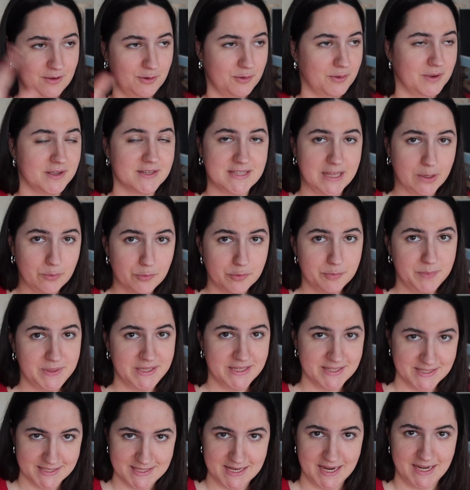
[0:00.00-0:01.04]
or else that would be
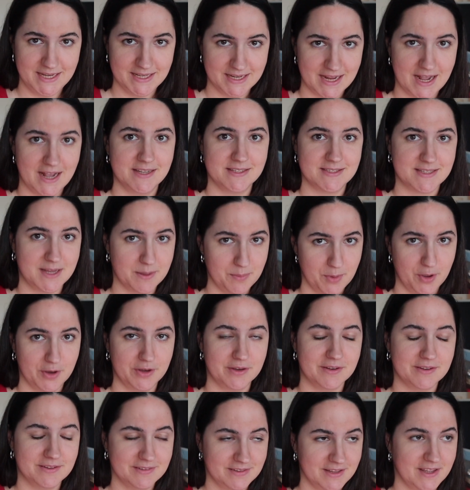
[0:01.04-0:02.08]
insane, guys. Come
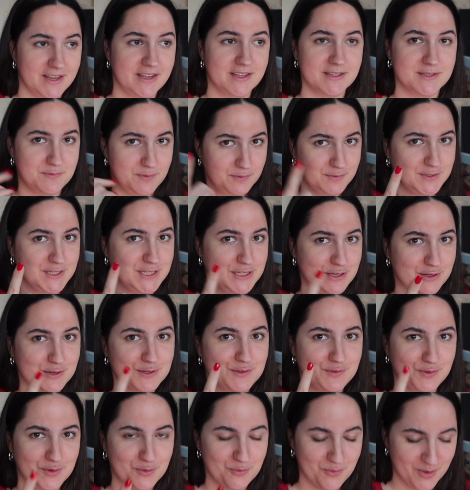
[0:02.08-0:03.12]
on, like it's 15
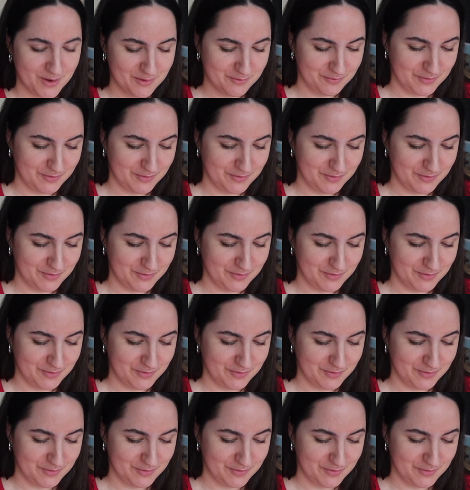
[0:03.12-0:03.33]
euros for one